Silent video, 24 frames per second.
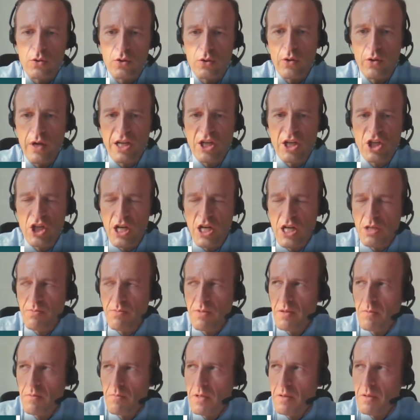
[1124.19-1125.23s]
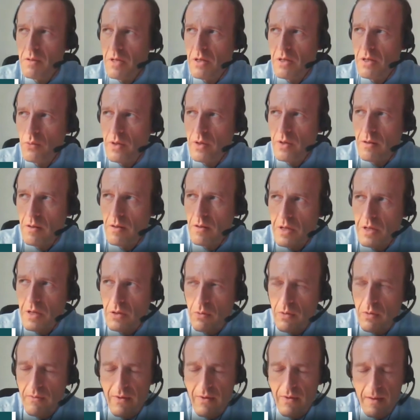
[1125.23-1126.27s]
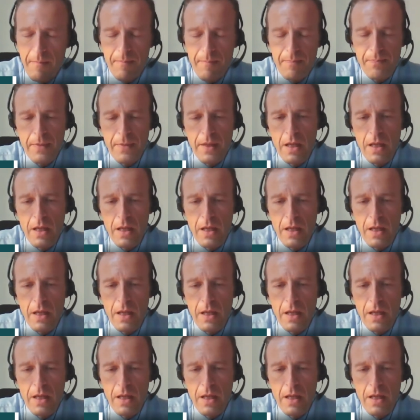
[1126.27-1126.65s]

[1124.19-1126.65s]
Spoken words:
exchange between them.